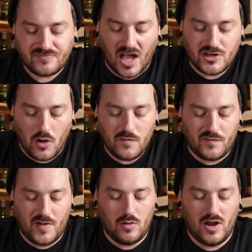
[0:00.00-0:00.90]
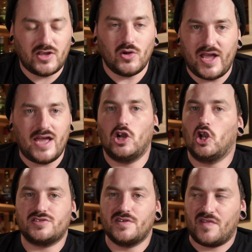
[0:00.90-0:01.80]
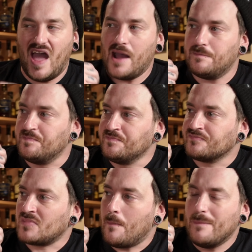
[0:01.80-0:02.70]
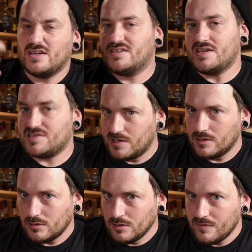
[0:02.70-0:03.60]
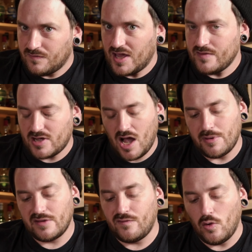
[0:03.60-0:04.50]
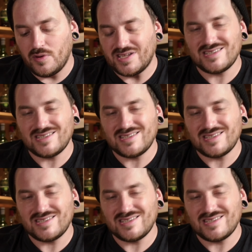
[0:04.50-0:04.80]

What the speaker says: I don't feel like you're getting a lot of that medicinal flavour coming forward.